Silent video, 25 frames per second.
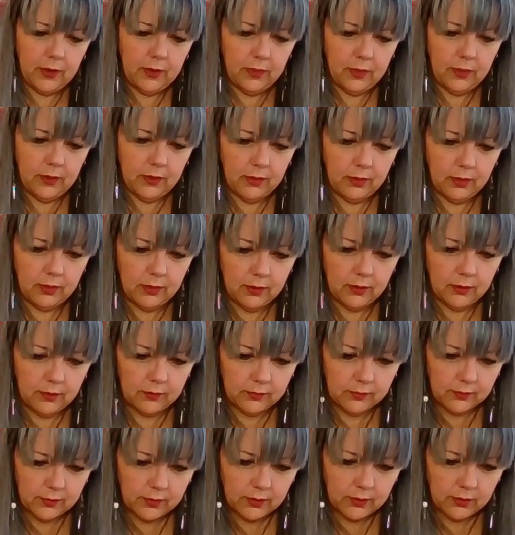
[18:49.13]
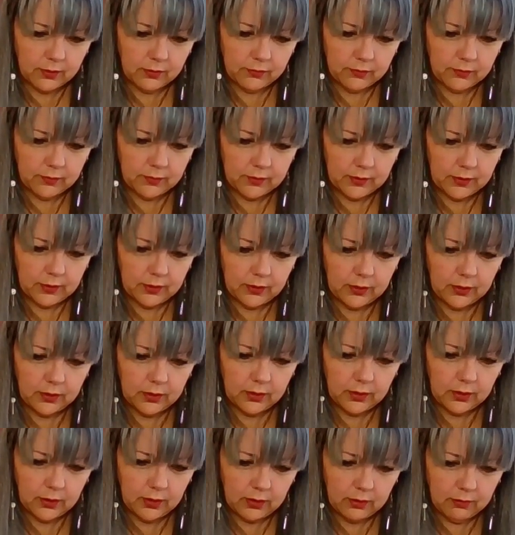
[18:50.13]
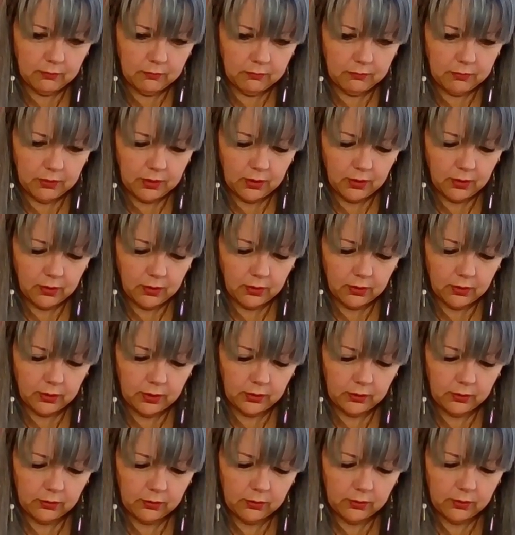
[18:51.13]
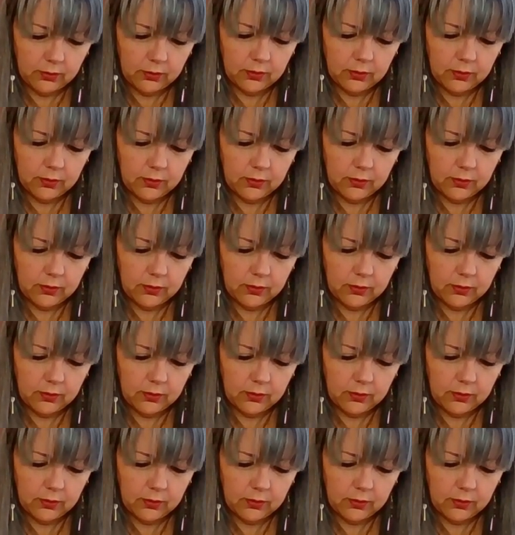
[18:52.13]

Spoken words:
And then this comes in and behind.